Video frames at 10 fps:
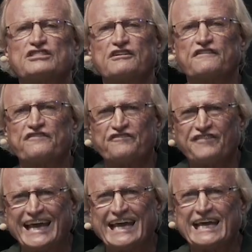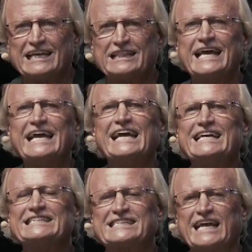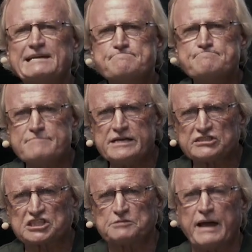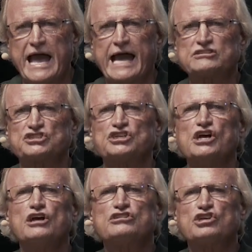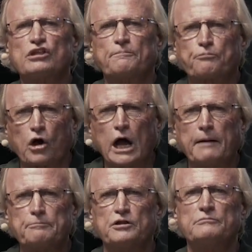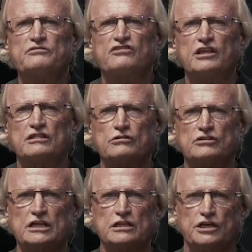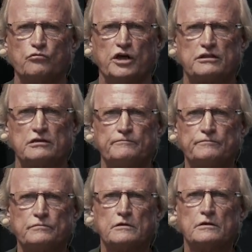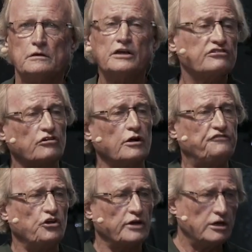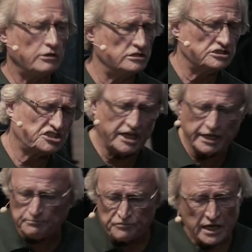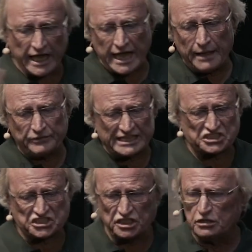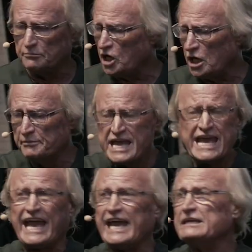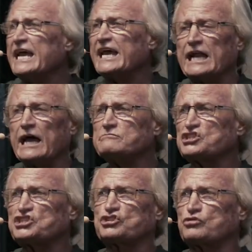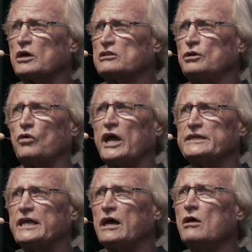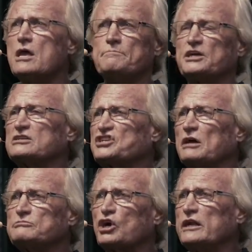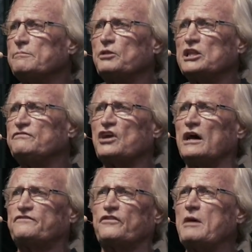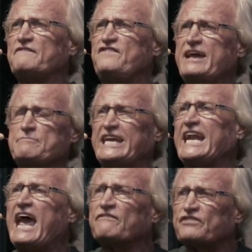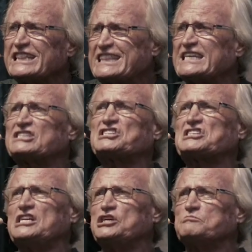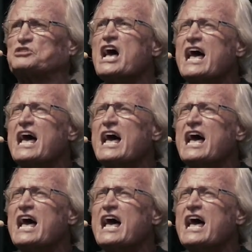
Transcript: their faith is a mismatch to the problems that they're dealing with. So if you're here and you're saying, hey, I'm that single mom and I'm just struggling right now because I'm trying to believe God for my family and everything seems